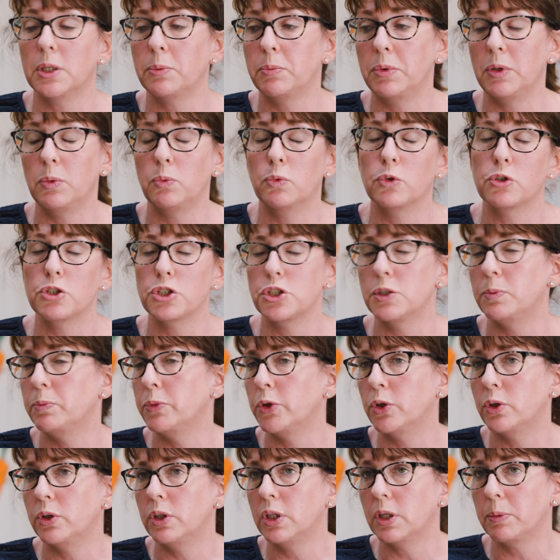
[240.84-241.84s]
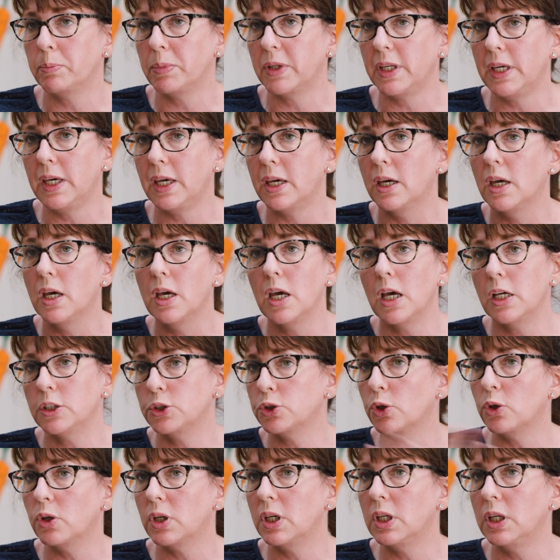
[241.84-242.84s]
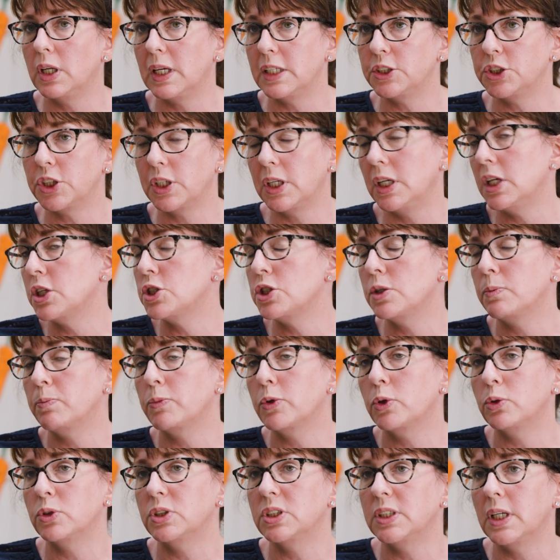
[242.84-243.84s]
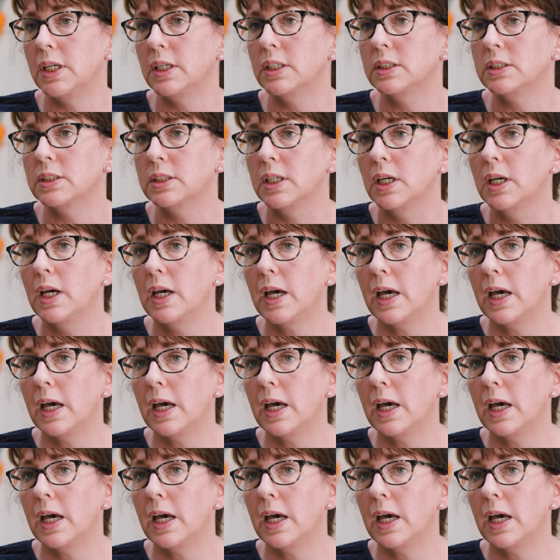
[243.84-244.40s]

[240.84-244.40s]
up and washed and put on their plate. It's all an education process,